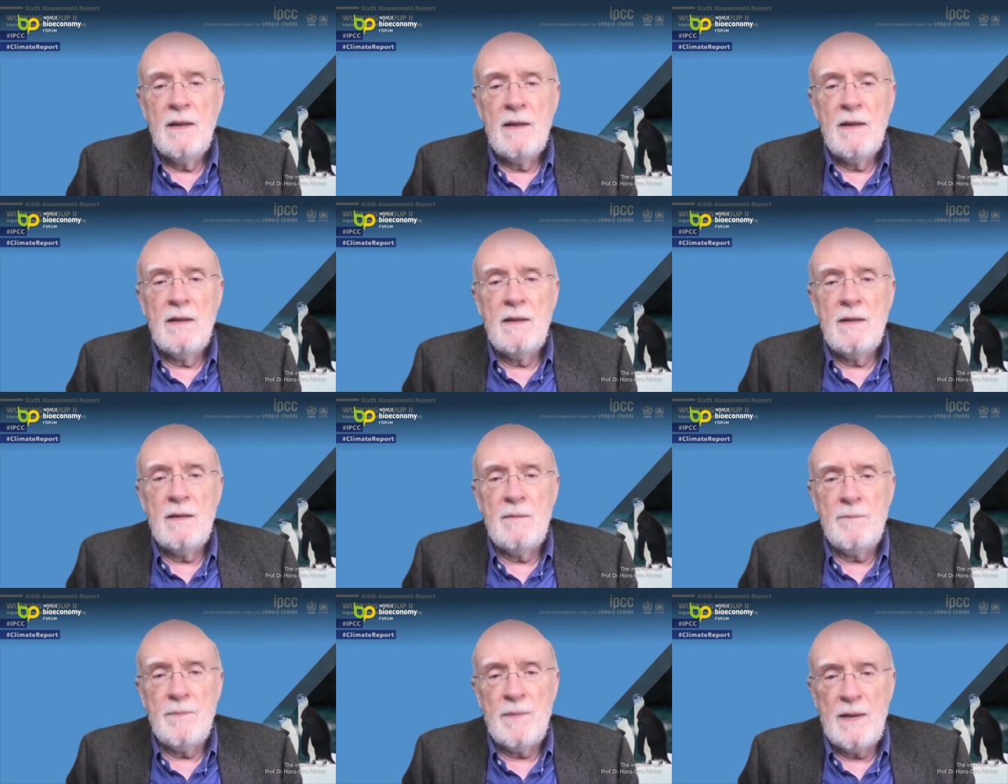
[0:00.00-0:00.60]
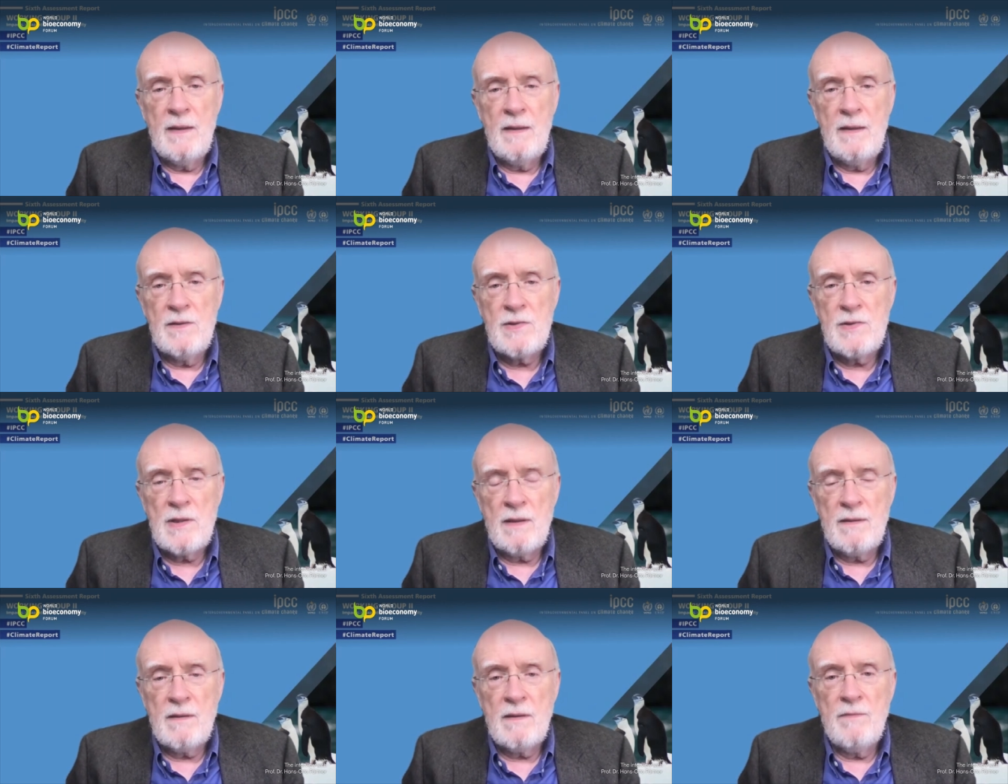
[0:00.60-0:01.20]
um, each
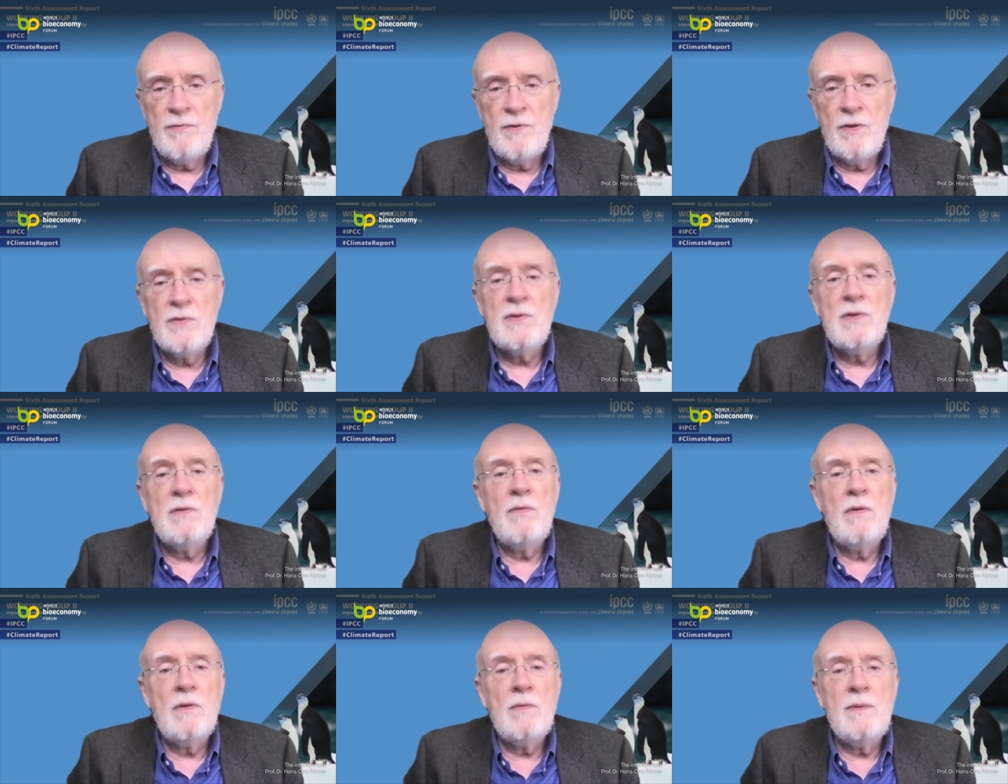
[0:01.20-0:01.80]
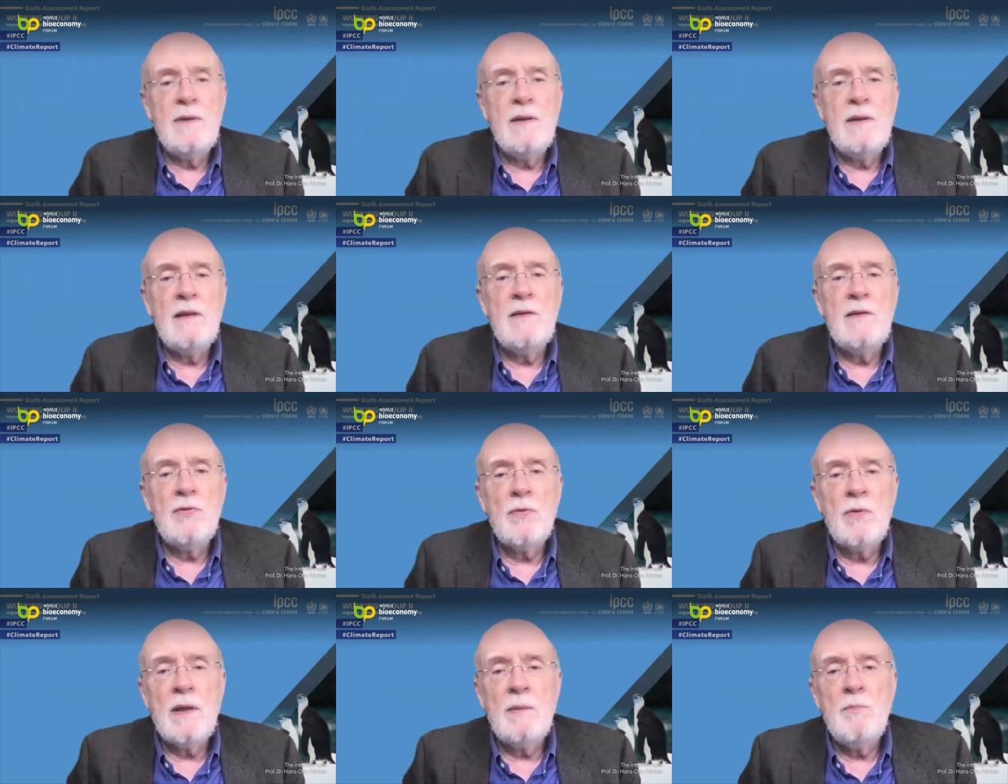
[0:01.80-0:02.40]
other. First of all, we need
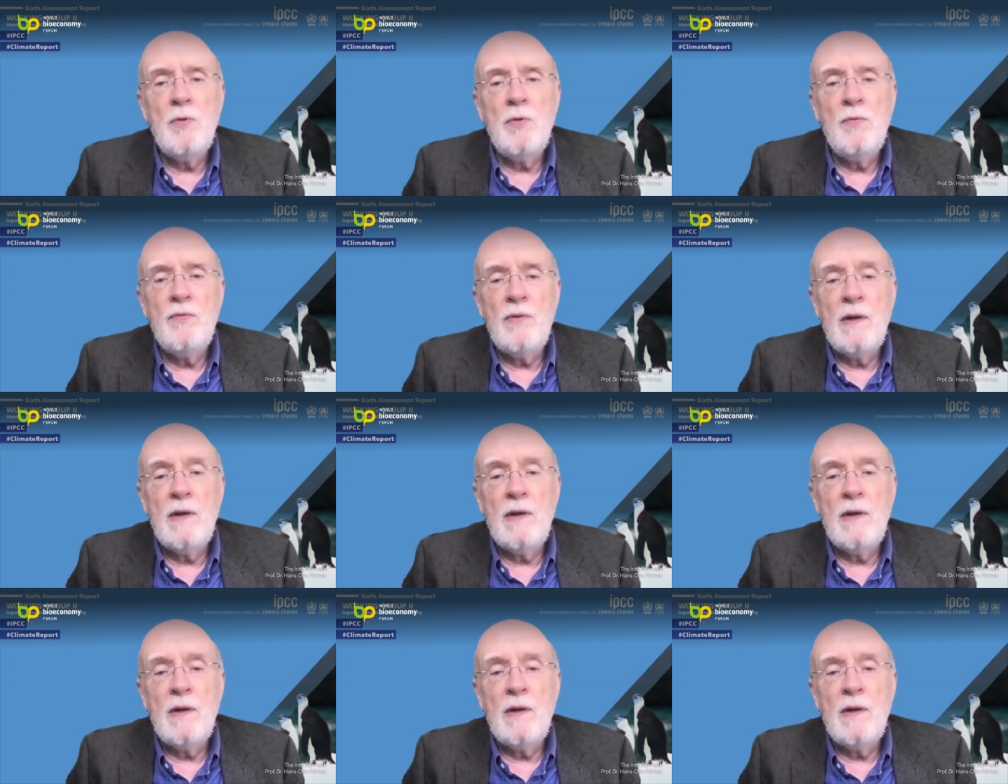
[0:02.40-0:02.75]
to remove.